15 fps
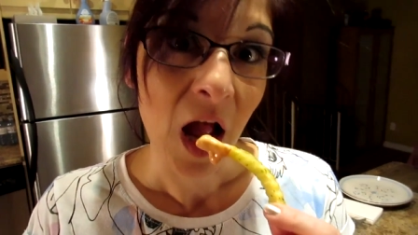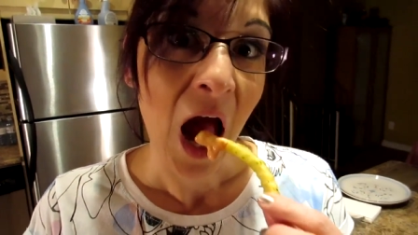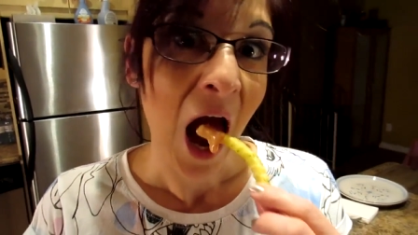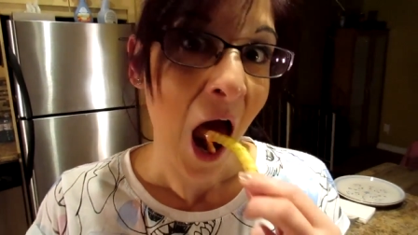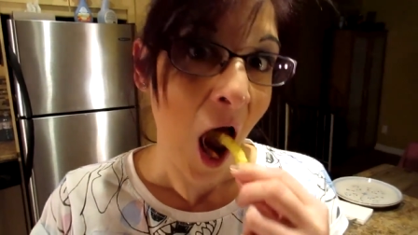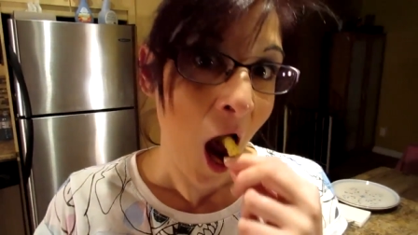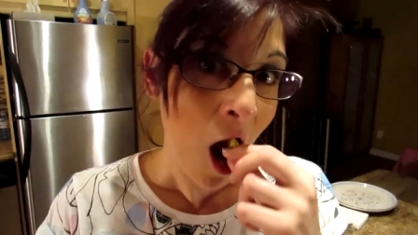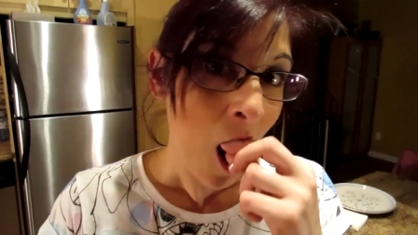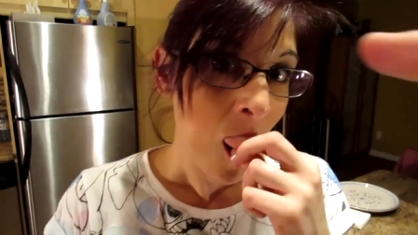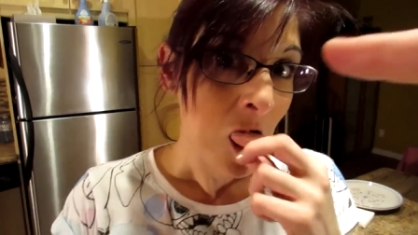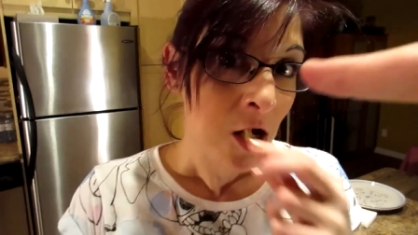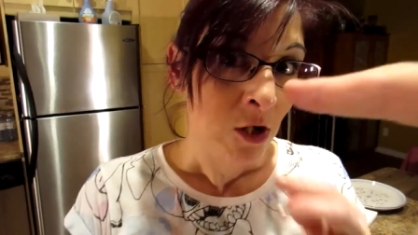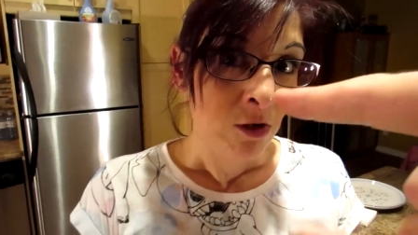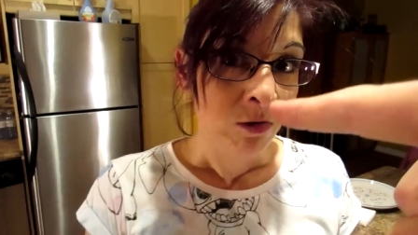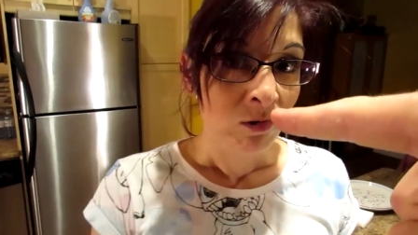and
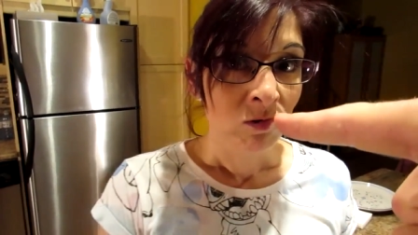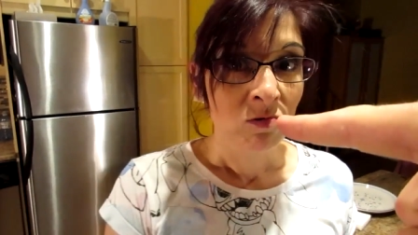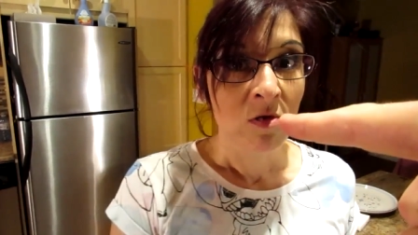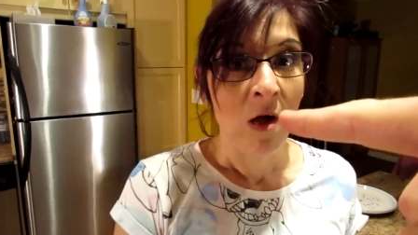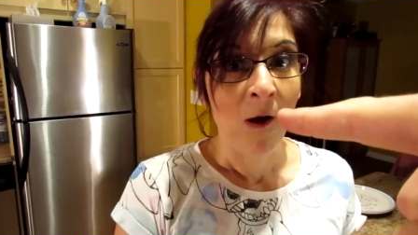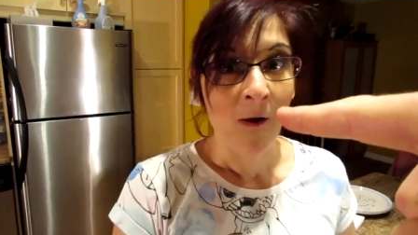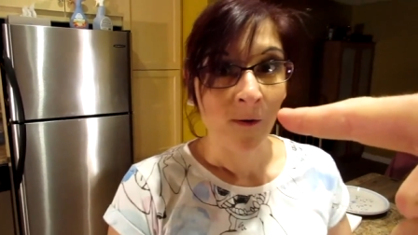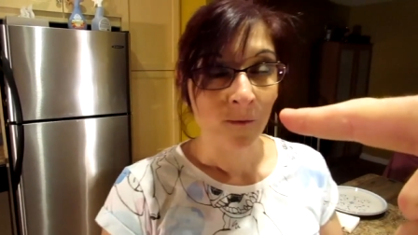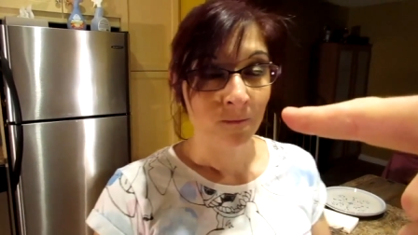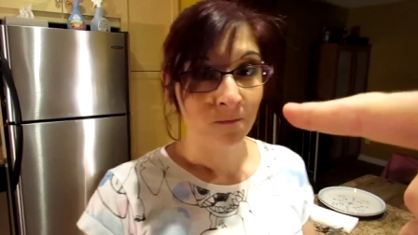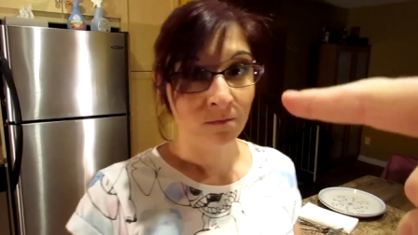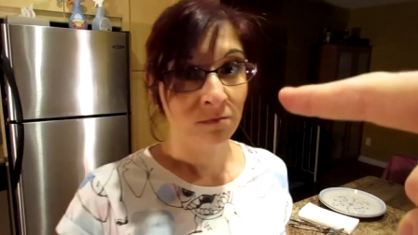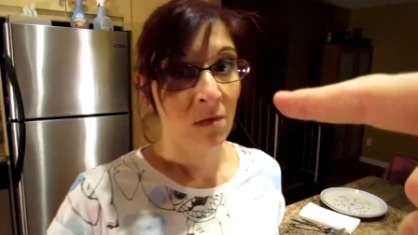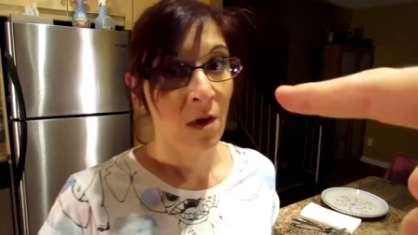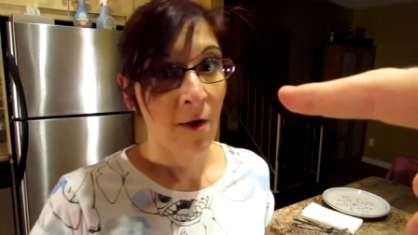this one doesn't
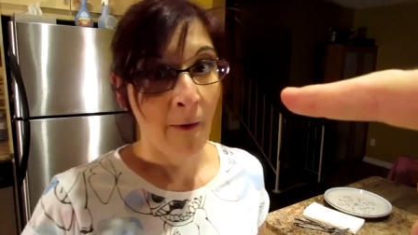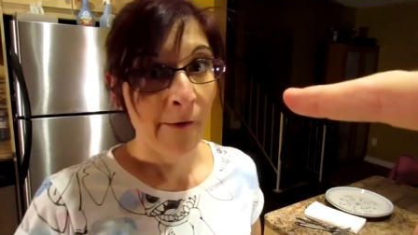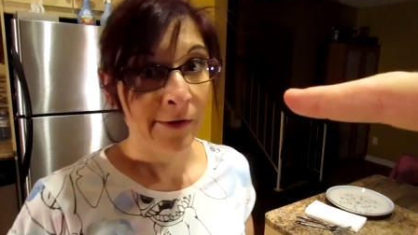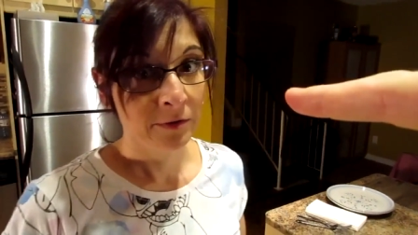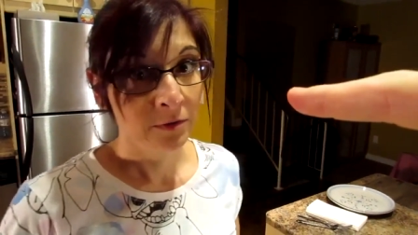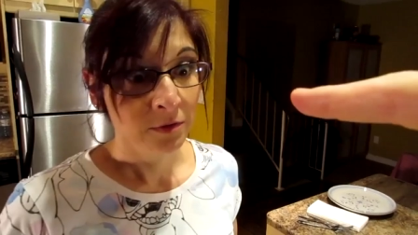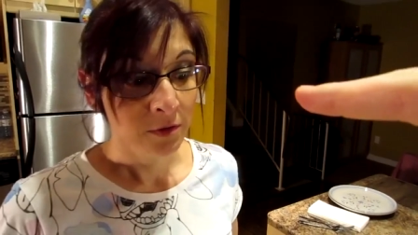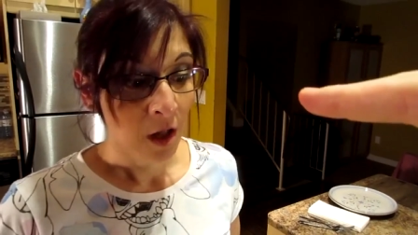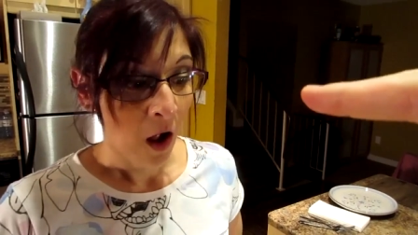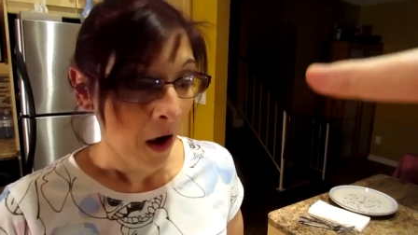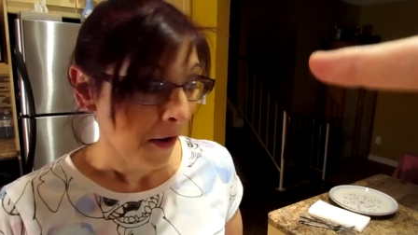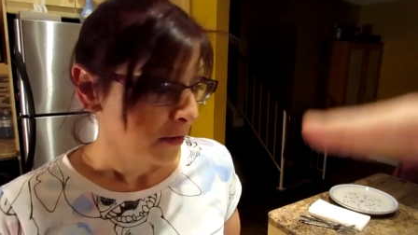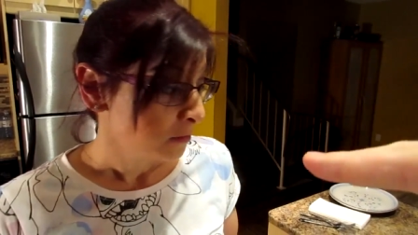sauce anything. She doesn't like